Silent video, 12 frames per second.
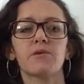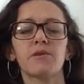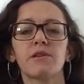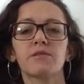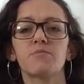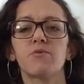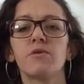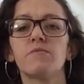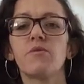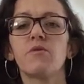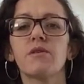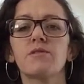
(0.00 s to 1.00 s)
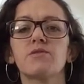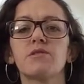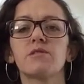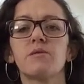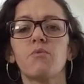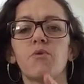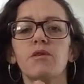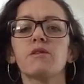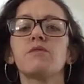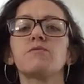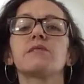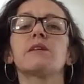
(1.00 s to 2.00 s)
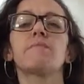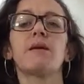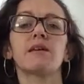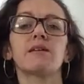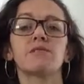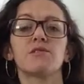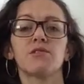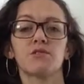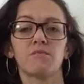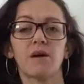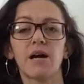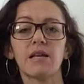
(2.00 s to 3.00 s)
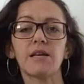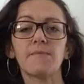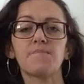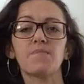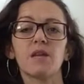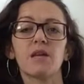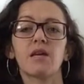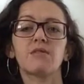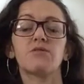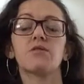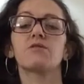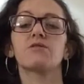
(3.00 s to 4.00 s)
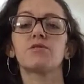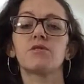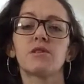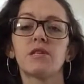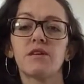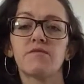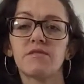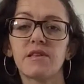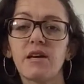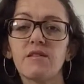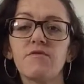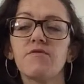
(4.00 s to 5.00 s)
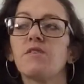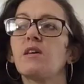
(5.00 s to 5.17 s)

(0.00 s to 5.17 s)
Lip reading: work as more and more is just supporting you to get back into your body, into your intuitive self,